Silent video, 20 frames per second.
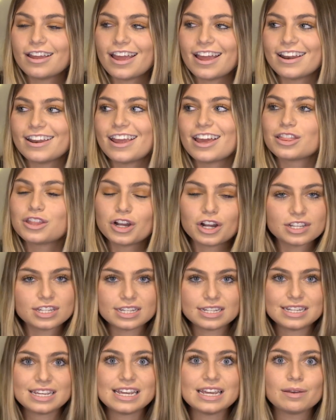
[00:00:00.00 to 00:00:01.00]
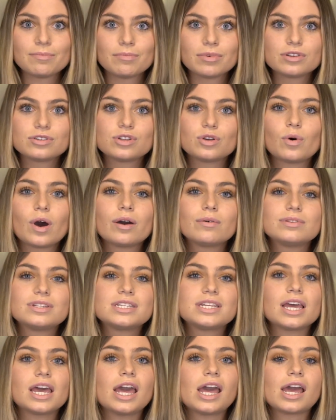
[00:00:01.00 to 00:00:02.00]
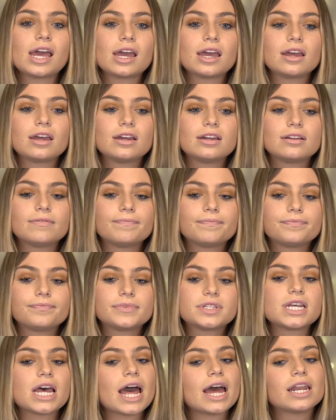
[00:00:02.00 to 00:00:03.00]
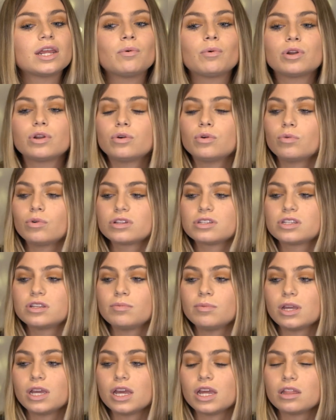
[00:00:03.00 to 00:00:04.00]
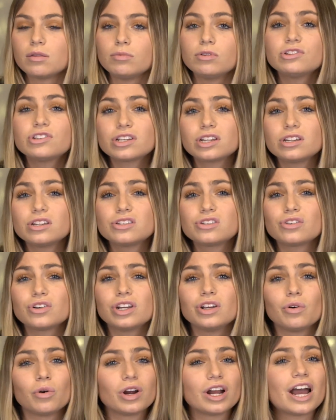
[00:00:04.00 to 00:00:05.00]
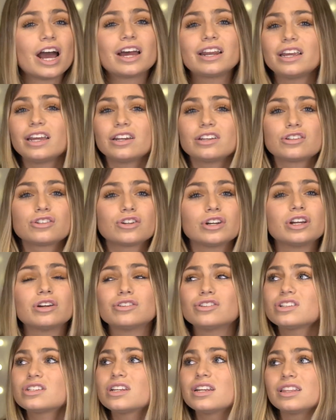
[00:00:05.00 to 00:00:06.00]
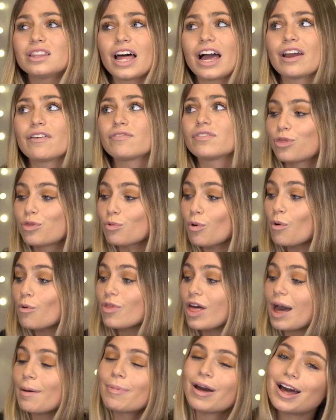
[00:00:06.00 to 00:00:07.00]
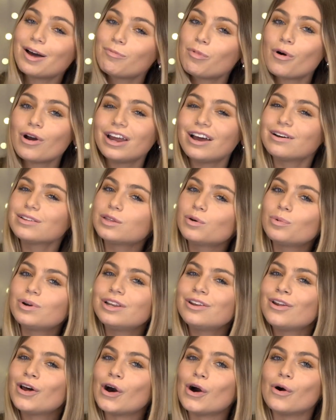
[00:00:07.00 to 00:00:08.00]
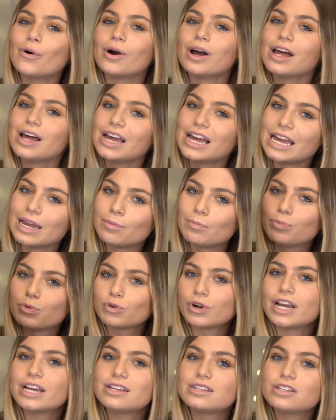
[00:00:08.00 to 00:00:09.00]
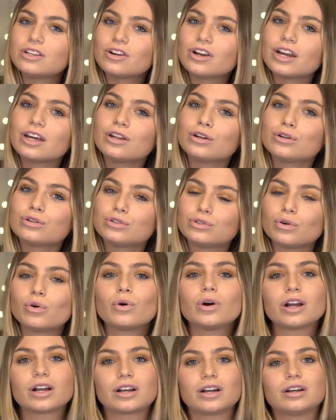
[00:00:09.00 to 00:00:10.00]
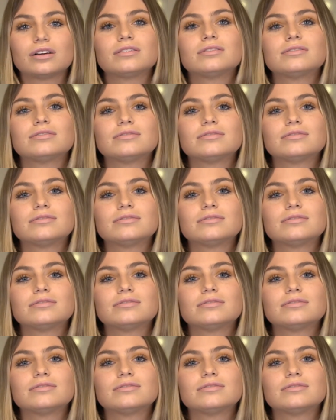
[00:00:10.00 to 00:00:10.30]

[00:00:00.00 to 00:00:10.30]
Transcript: and get there as a team. So I would say to anyone who wants to be in the music industry or any industry or just in life, throw that bad boy out the window. Embrace your inner dork